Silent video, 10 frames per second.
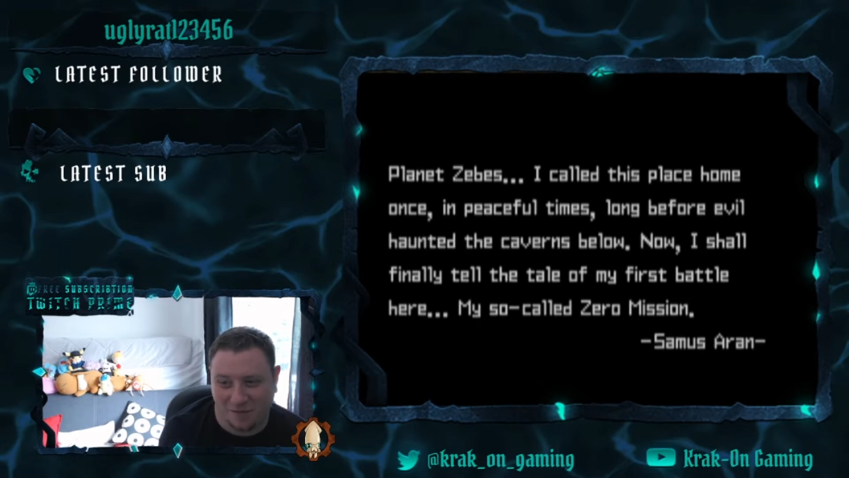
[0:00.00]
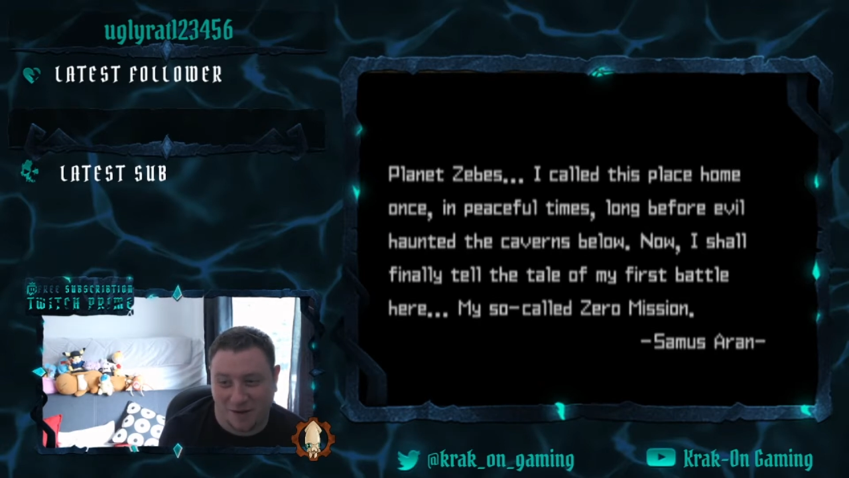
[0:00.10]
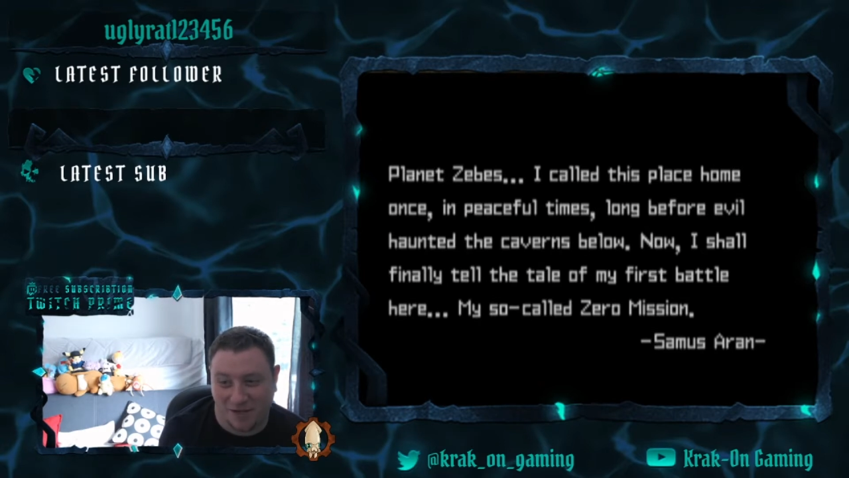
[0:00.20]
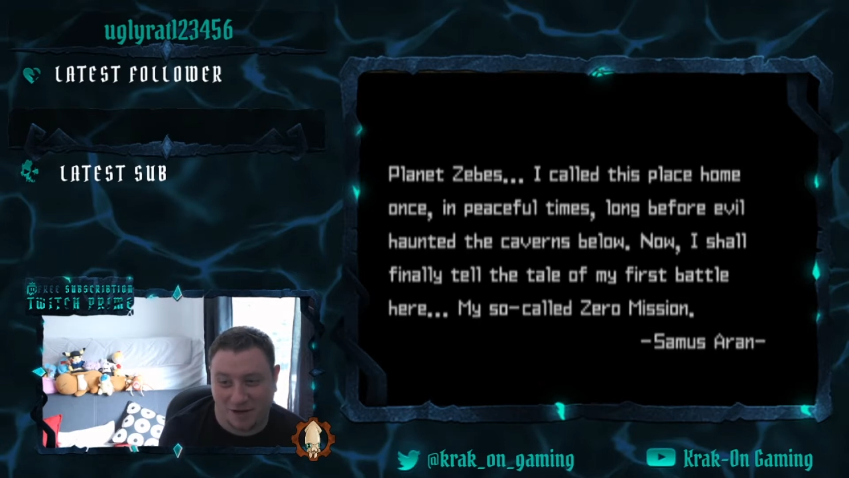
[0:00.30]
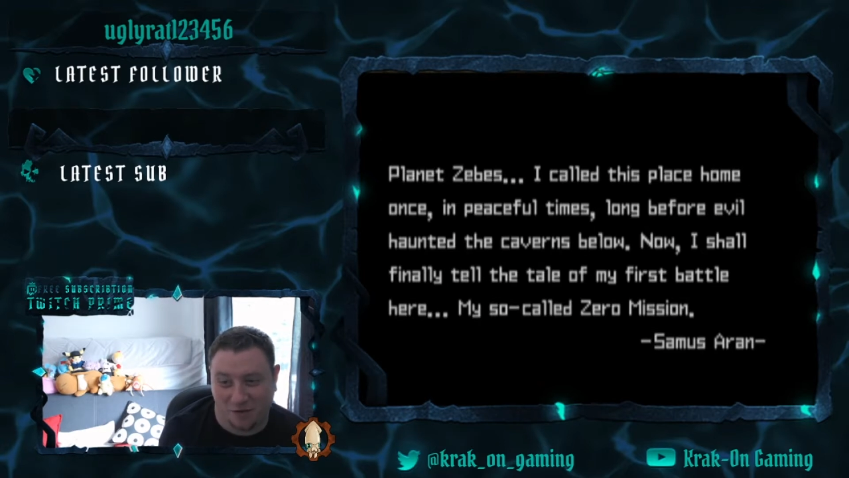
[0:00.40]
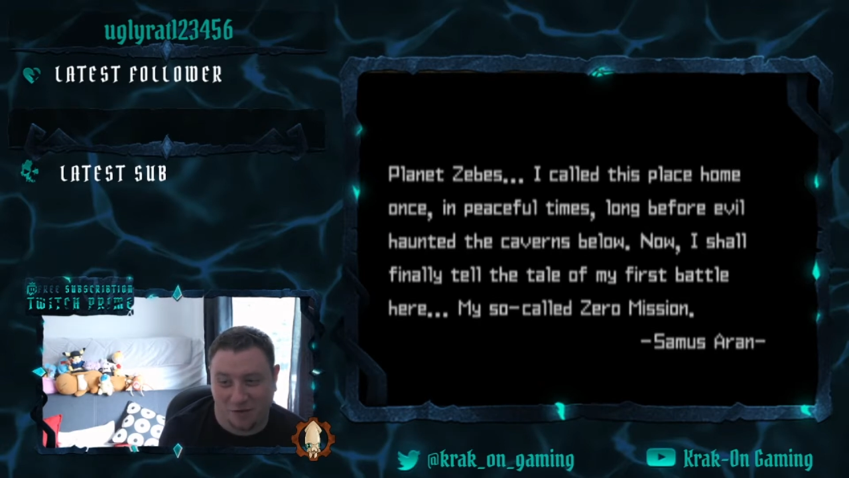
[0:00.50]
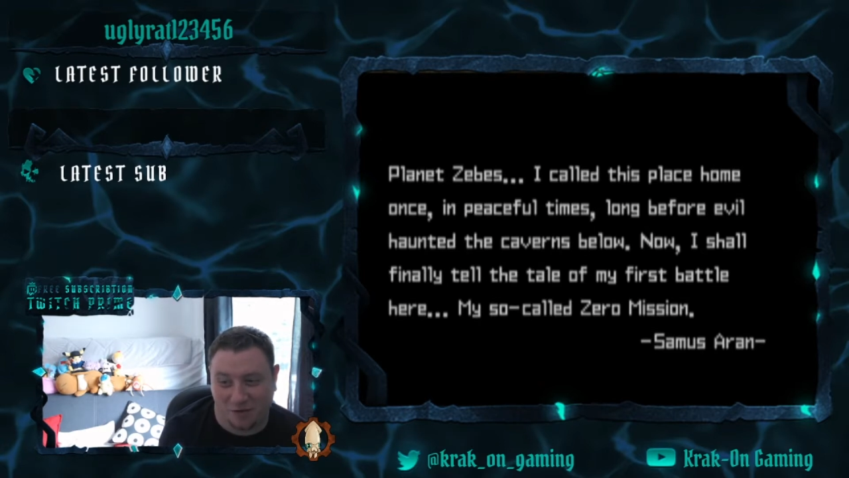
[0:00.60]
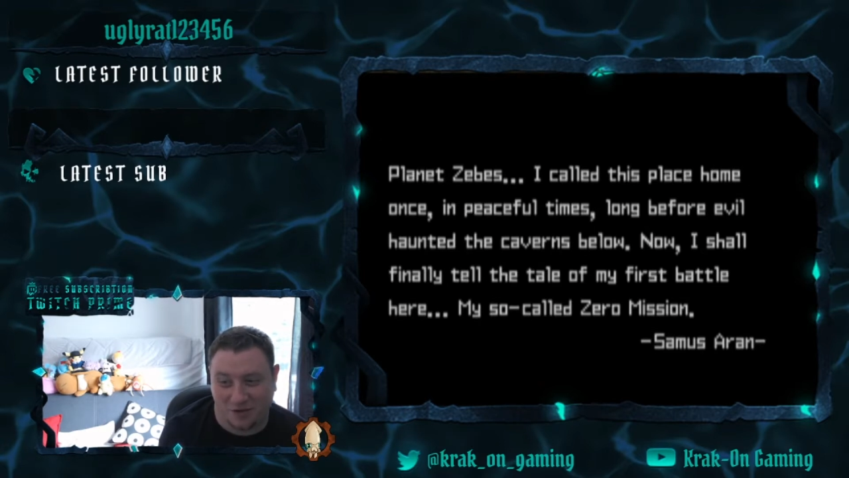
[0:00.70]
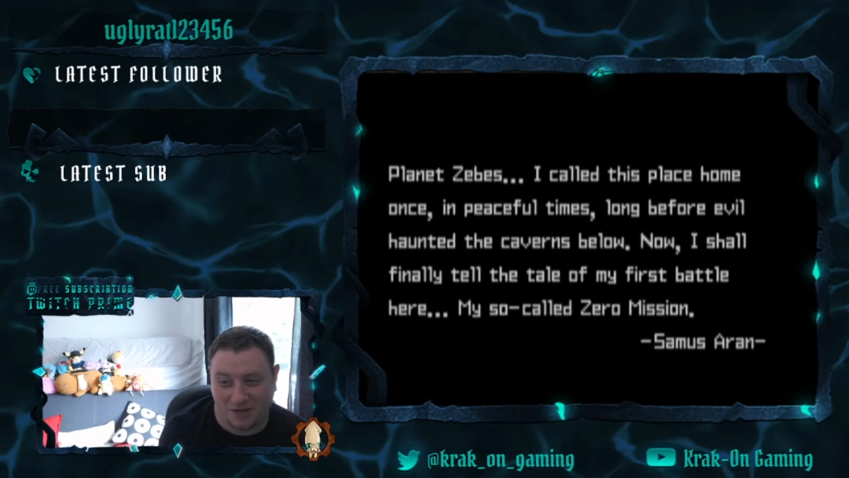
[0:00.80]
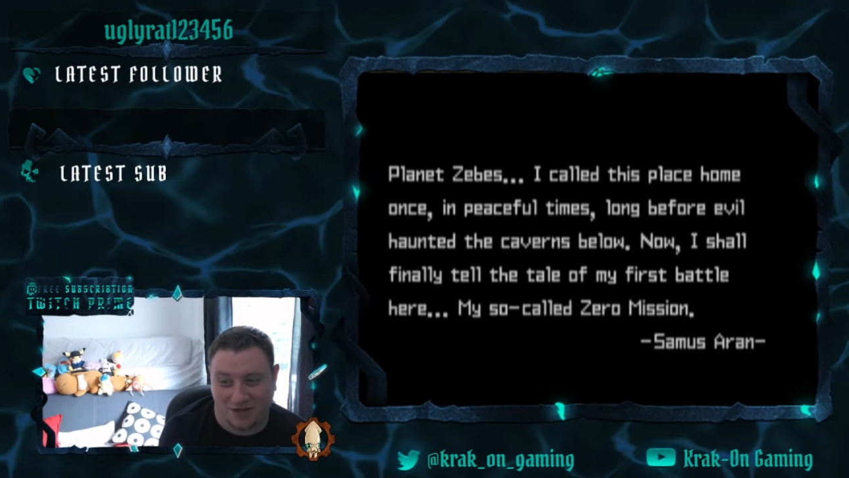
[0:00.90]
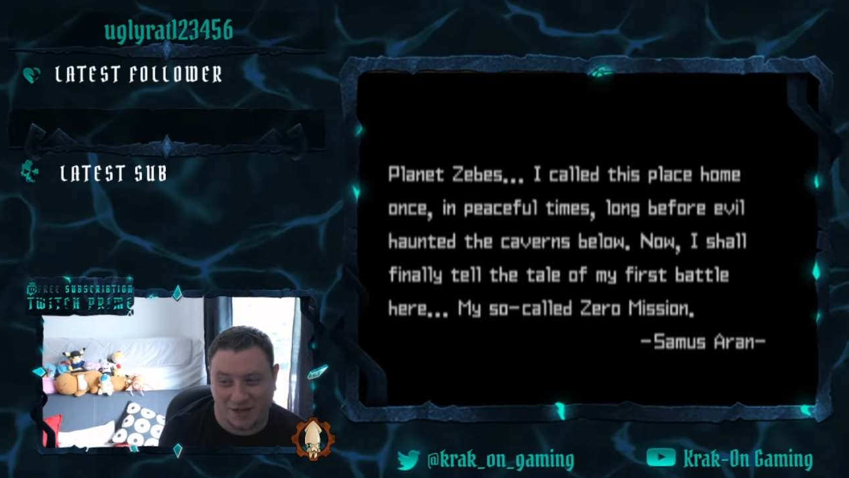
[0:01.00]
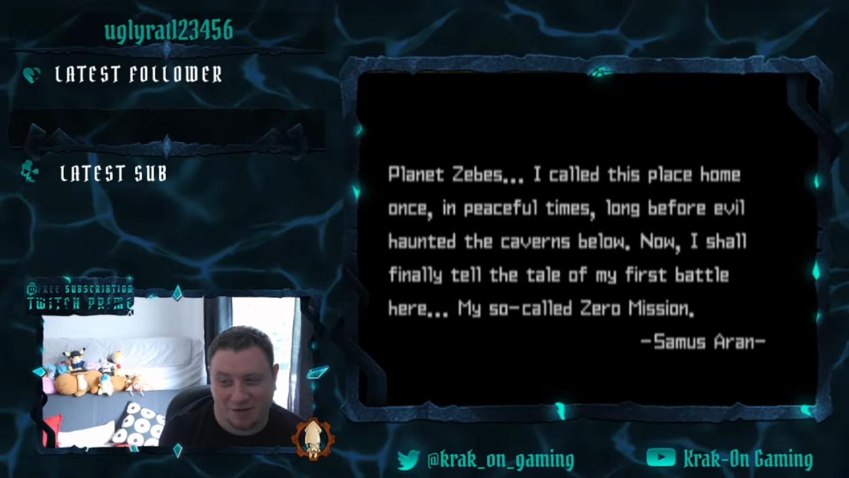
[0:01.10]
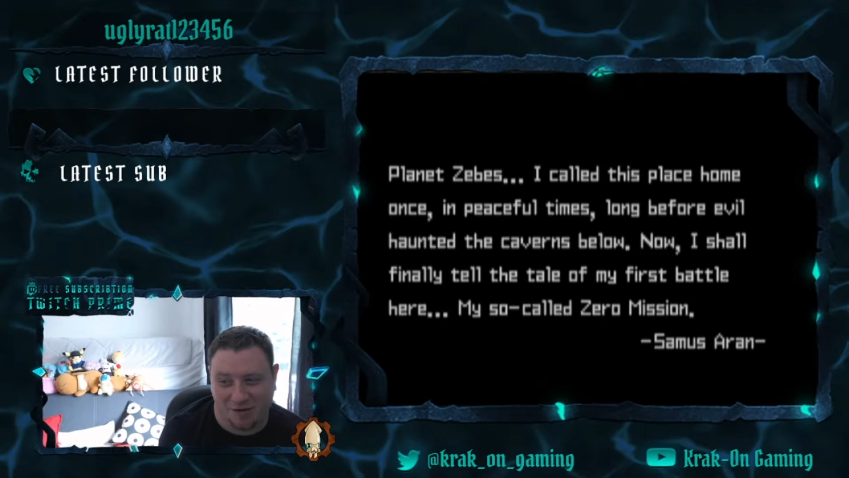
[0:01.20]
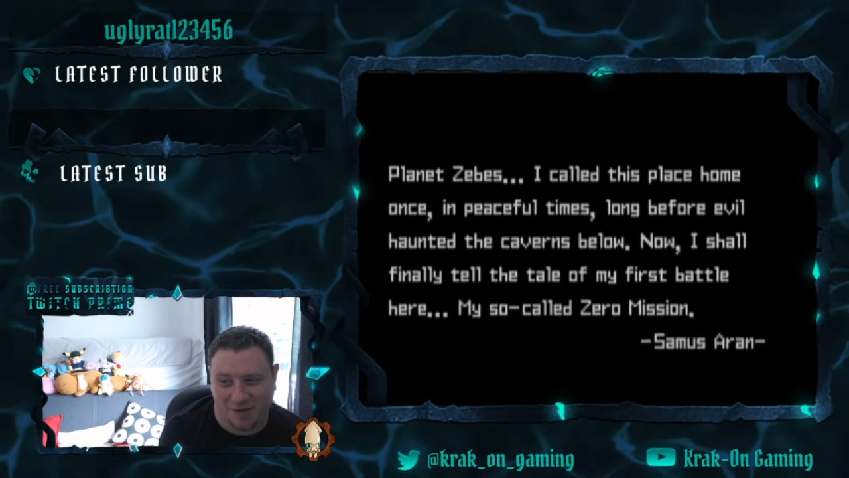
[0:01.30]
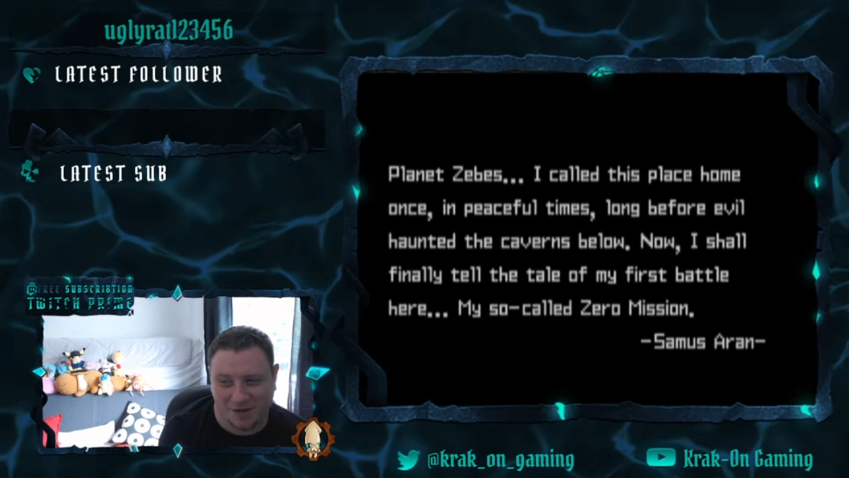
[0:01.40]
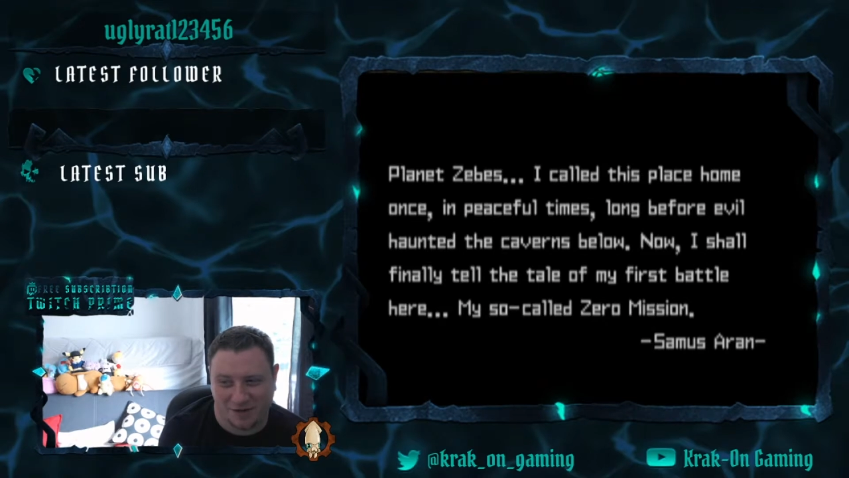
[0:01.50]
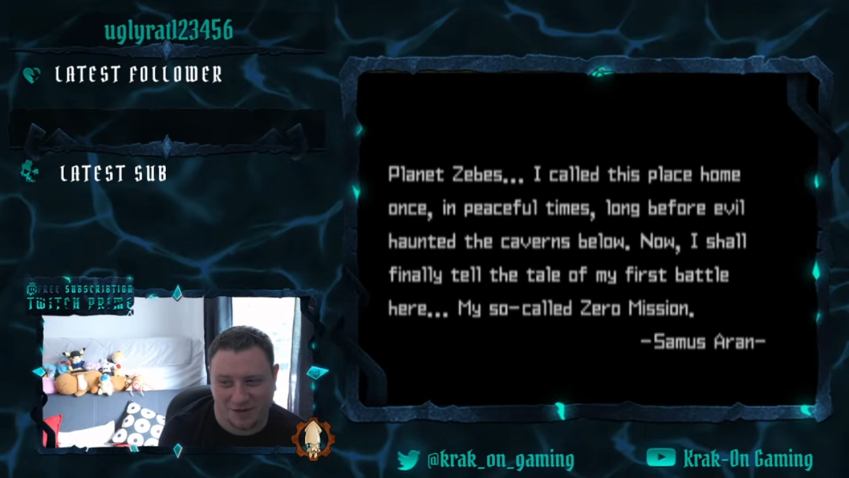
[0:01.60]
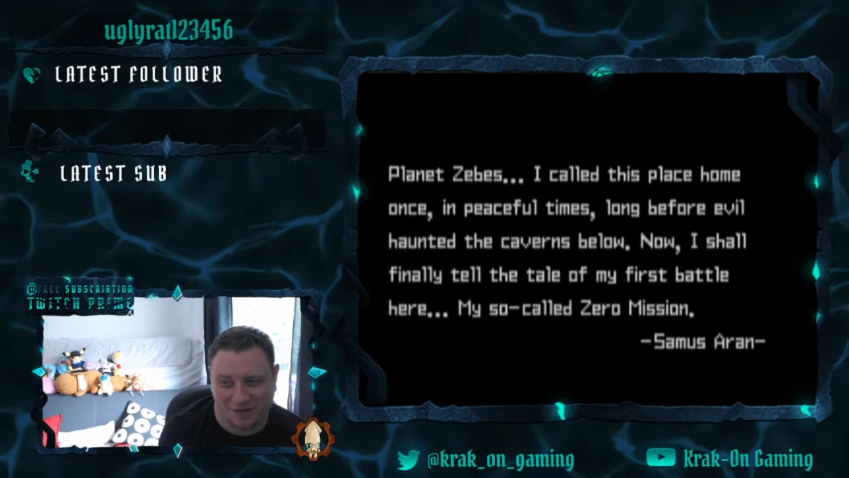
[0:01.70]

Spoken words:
my so-called Zero Mission.